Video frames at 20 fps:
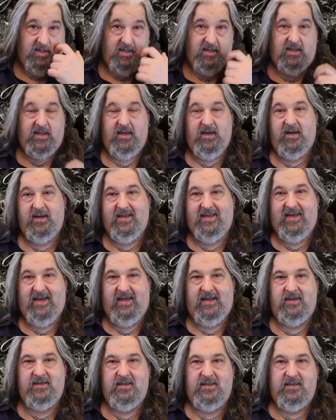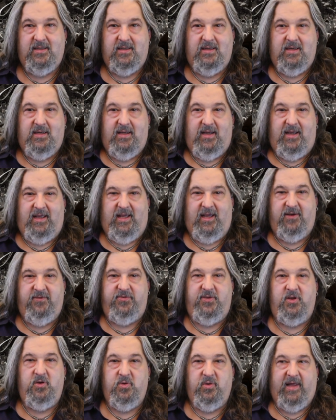Again, if
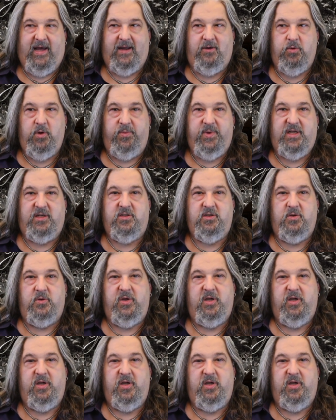you like what we do here,